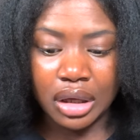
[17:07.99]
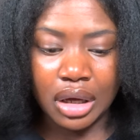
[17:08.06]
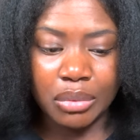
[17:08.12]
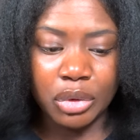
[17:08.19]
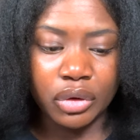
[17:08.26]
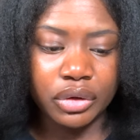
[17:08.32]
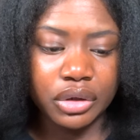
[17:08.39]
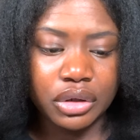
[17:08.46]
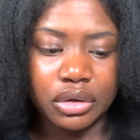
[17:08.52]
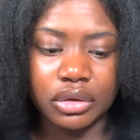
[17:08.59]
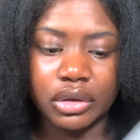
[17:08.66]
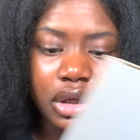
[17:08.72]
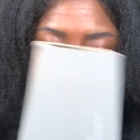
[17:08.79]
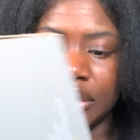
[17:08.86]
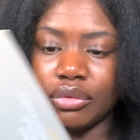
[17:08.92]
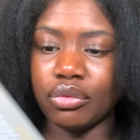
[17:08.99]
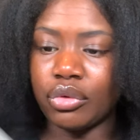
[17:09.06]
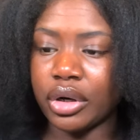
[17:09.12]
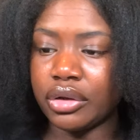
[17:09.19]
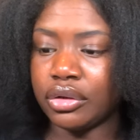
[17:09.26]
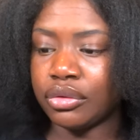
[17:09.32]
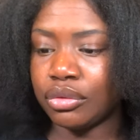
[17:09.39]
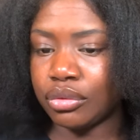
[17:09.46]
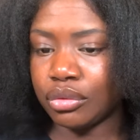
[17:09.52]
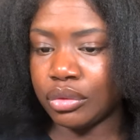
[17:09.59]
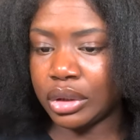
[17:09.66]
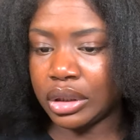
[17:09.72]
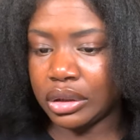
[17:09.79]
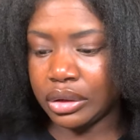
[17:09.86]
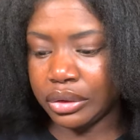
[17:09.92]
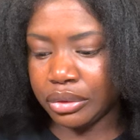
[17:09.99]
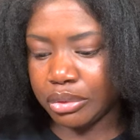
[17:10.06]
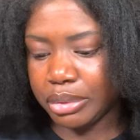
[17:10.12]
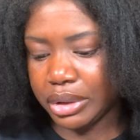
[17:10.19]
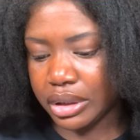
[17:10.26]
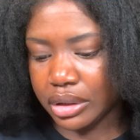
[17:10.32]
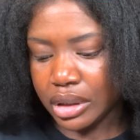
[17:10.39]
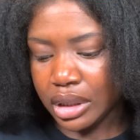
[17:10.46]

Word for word: I'm only gonna like run it through a little bit